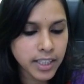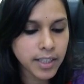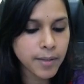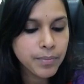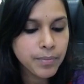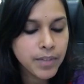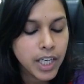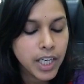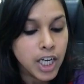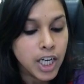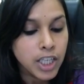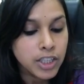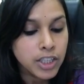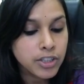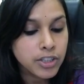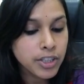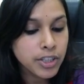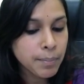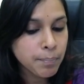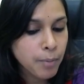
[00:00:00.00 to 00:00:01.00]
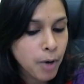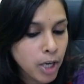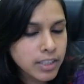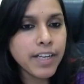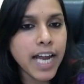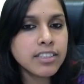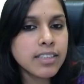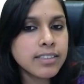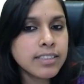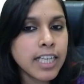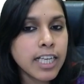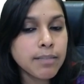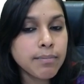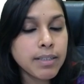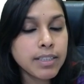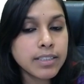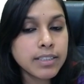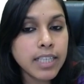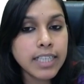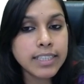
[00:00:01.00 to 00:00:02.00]
To report on the financial
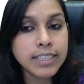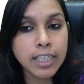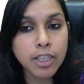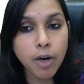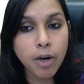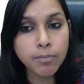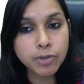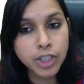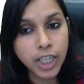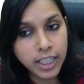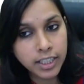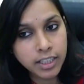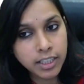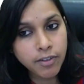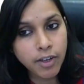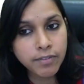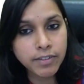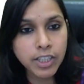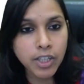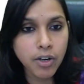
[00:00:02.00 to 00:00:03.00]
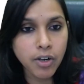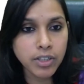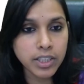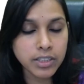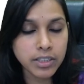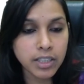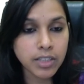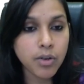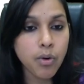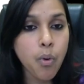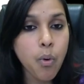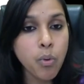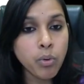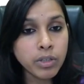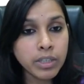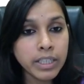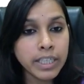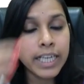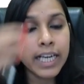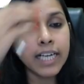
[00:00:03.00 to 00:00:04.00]
statements is an objective of the auditor
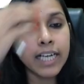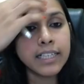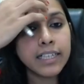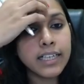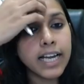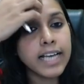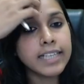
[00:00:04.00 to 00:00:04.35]
only under